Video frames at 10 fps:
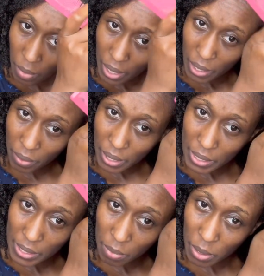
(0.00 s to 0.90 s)

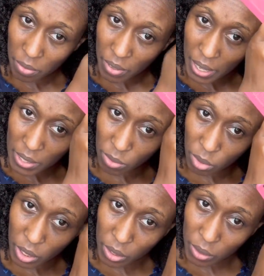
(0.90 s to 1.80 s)
Anyways, I'm gonna fast
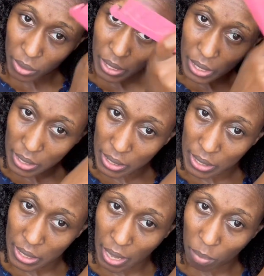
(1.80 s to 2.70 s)
forward through this.
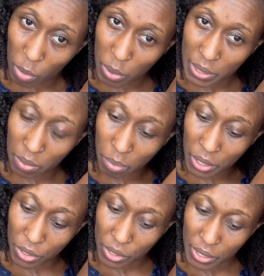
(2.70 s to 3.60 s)
I'm gonna put some
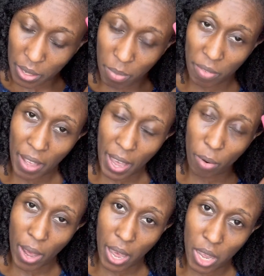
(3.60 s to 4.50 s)
pictures up of how
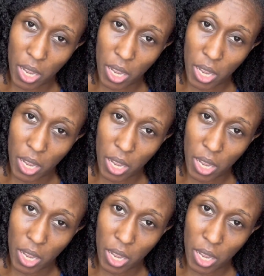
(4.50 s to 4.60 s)
I